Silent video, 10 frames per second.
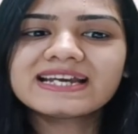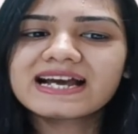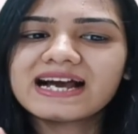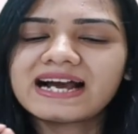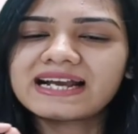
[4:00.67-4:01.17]

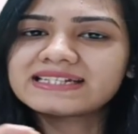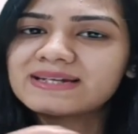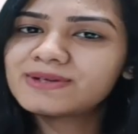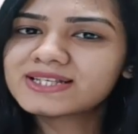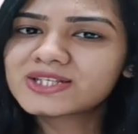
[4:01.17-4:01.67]

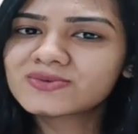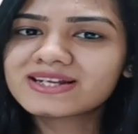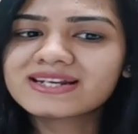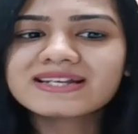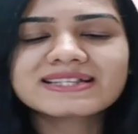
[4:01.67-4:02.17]

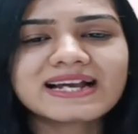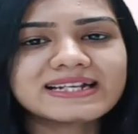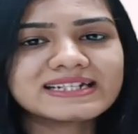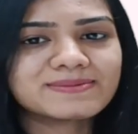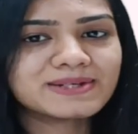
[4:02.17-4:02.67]
ISSONS,
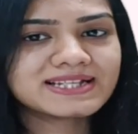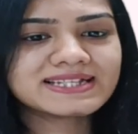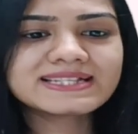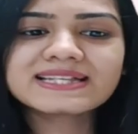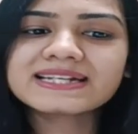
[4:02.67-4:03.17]

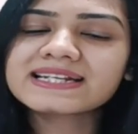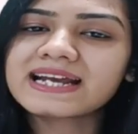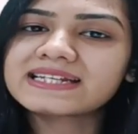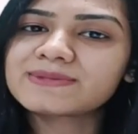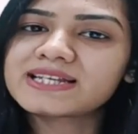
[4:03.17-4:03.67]
ISSEZ, and
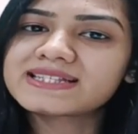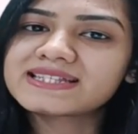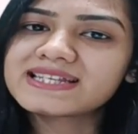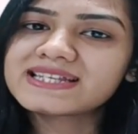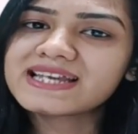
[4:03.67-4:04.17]

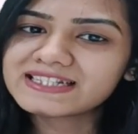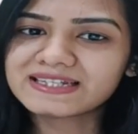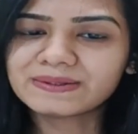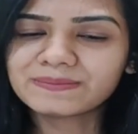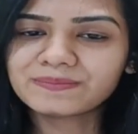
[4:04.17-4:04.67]
ISSENT.
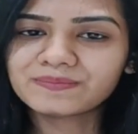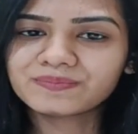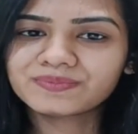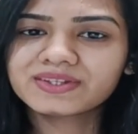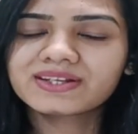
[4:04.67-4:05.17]

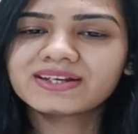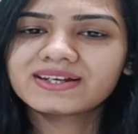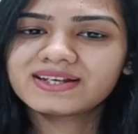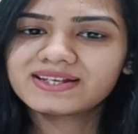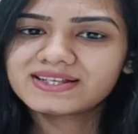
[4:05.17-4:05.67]

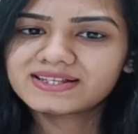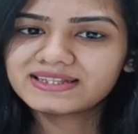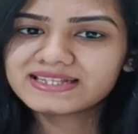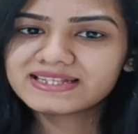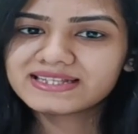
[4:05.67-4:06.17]
The
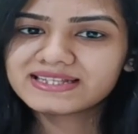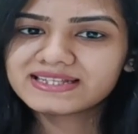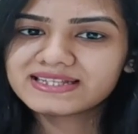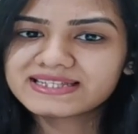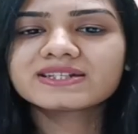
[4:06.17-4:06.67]
same way we
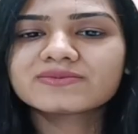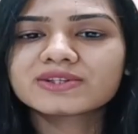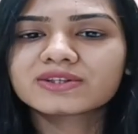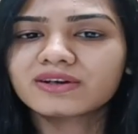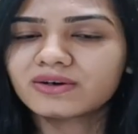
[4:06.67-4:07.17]
did with
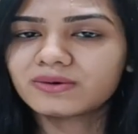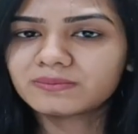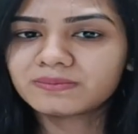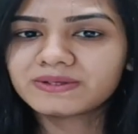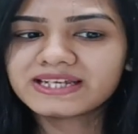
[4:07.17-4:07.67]

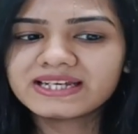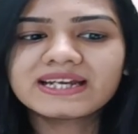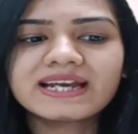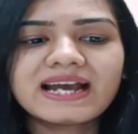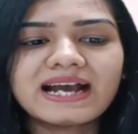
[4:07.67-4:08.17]
rempli
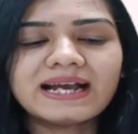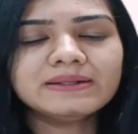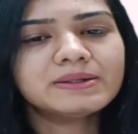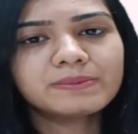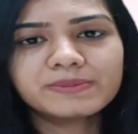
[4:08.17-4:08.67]
and
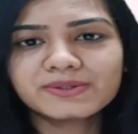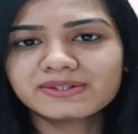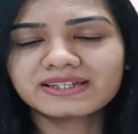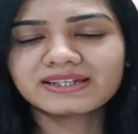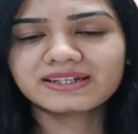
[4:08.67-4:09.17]
punir
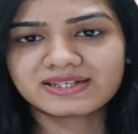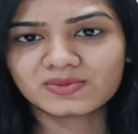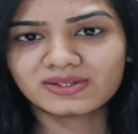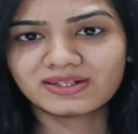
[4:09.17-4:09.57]
as well.